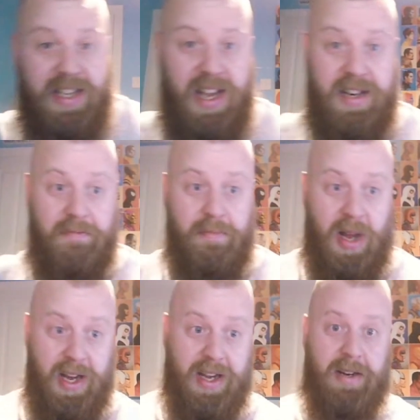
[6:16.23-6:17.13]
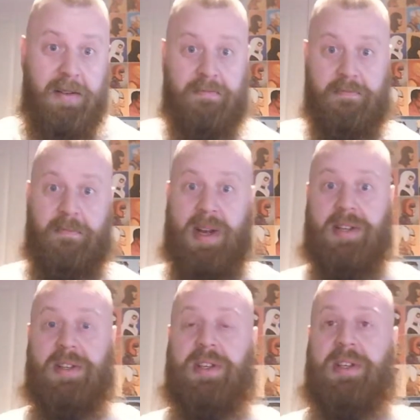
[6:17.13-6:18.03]
end of my
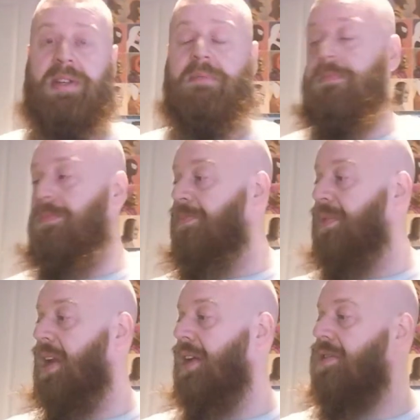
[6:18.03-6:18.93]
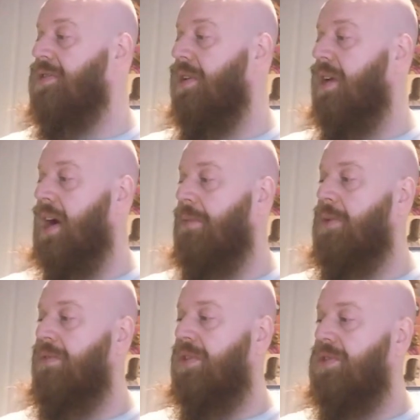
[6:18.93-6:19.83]
Master System. So I'll
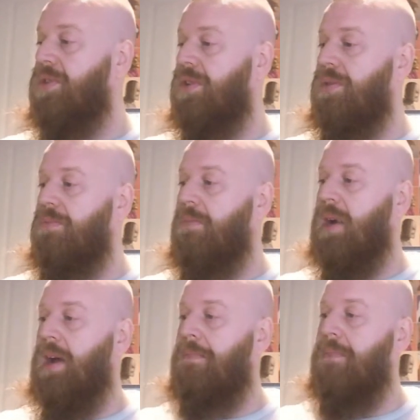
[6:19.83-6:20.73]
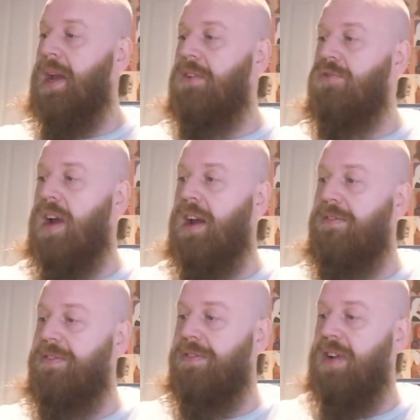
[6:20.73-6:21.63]
move on to my Mega
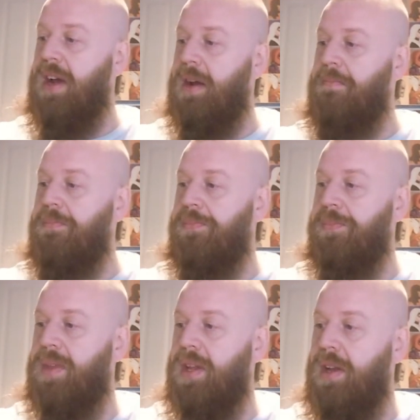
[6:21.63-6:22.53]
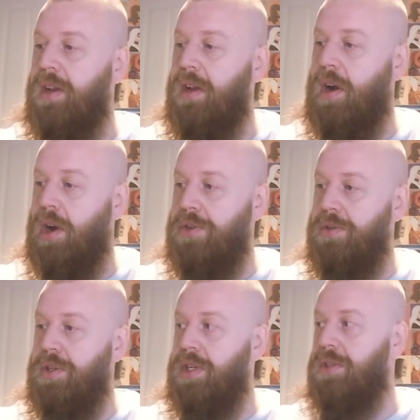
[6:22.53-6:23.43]
Drive
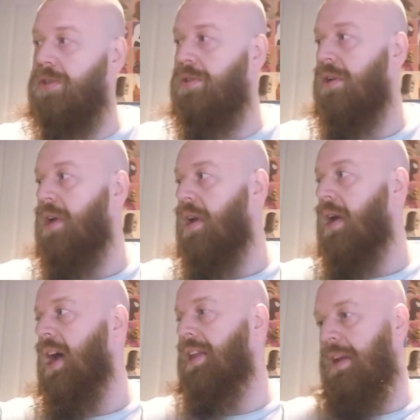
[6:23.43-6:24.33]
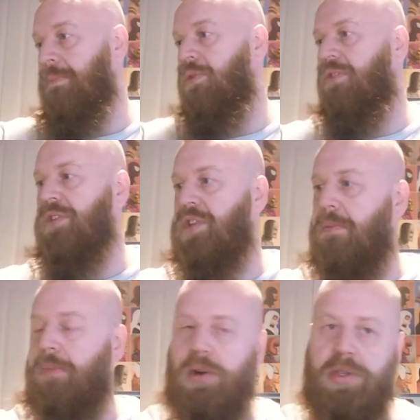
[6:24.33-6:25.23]
cartridges and then move on to the
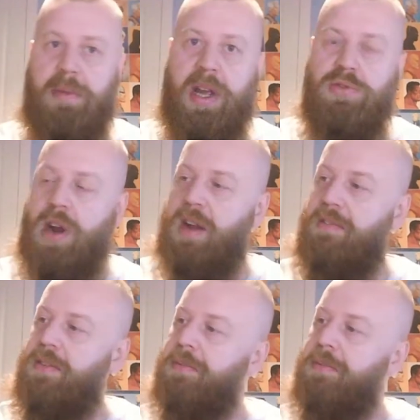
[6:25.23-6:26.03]
box Mega Drive.